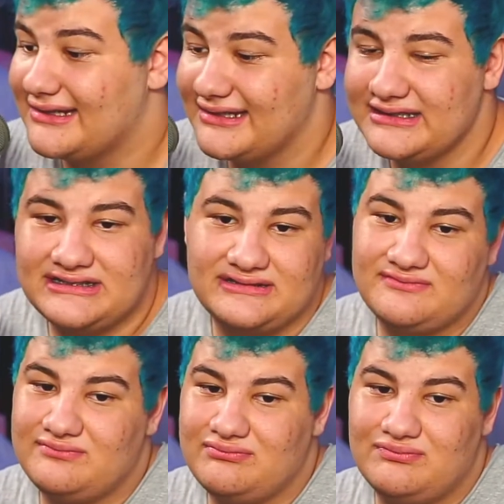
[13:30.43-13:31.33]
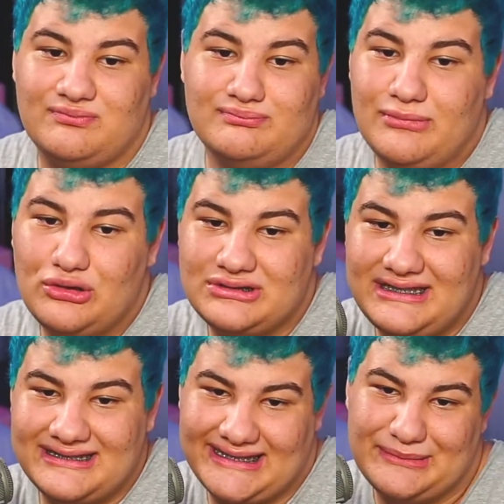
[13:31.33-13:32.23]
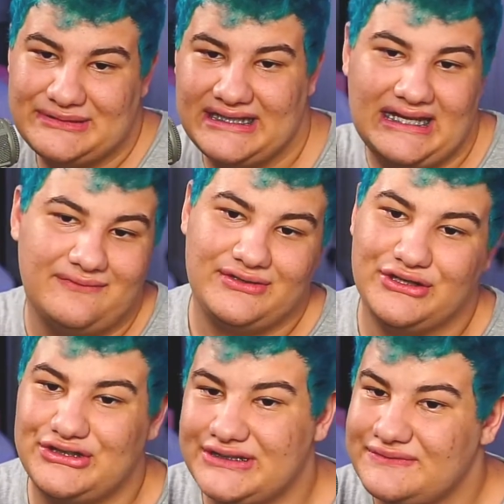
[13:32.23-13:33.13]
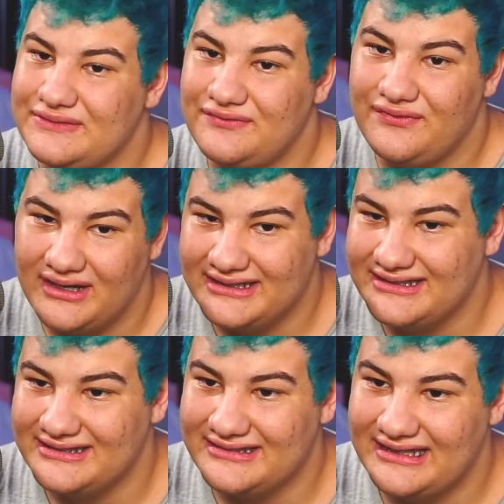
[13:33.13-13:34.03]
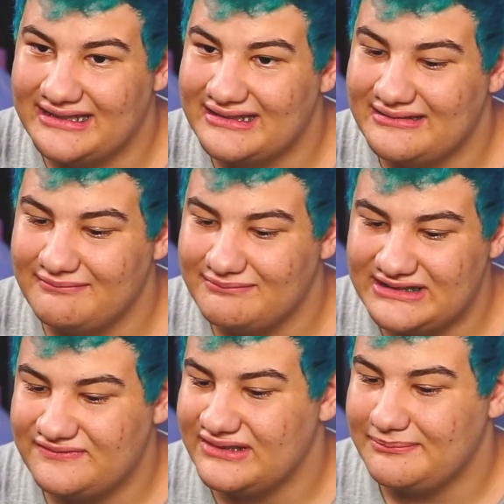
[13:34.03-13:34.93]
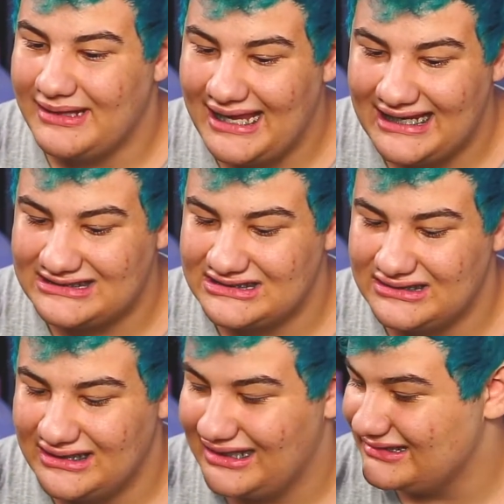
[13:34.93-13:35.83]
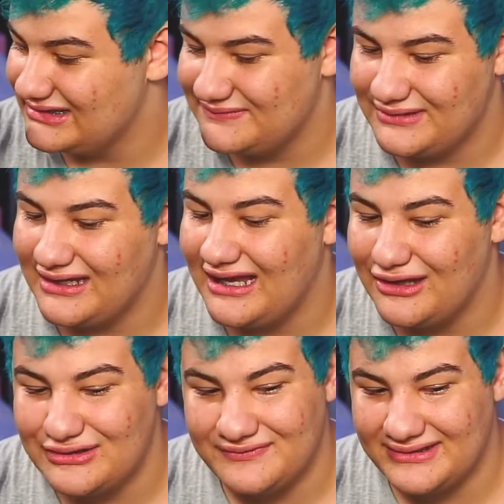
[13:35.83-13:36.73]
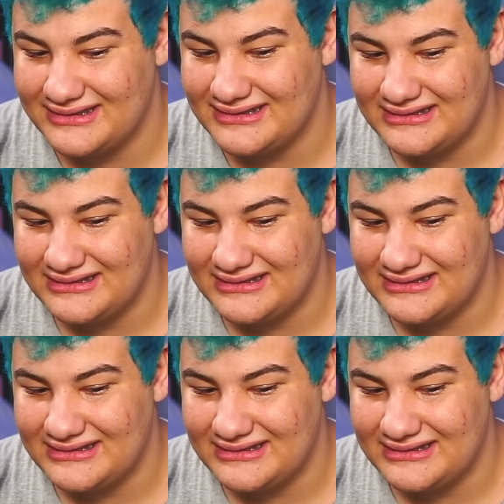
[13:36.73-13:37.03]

thing is. Most of these cameras I have here are just for fun, like just for the passion, just for the hell of it.